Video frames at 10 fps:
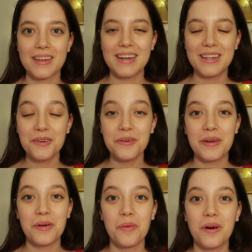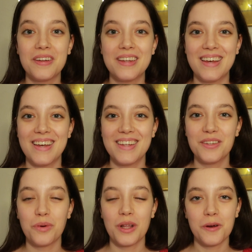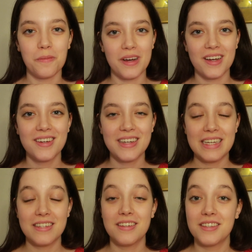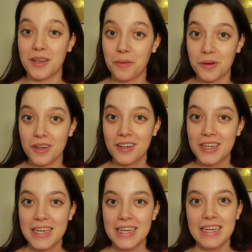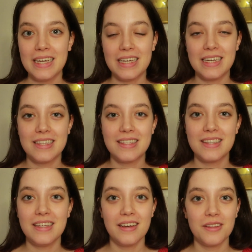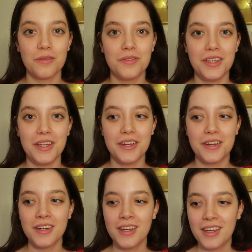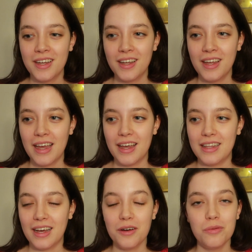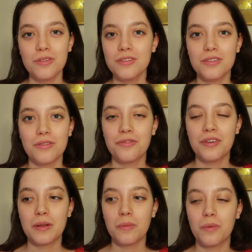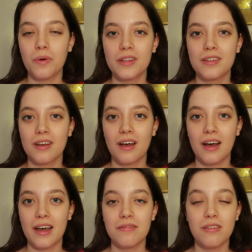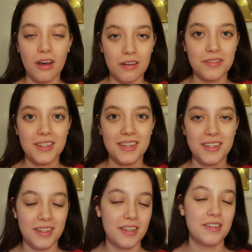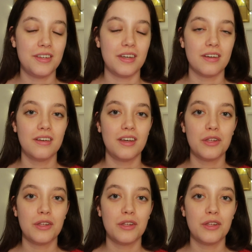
Hello everyone and welcome back. It's December, it's the end of the year, and I want to film what I've loved this year.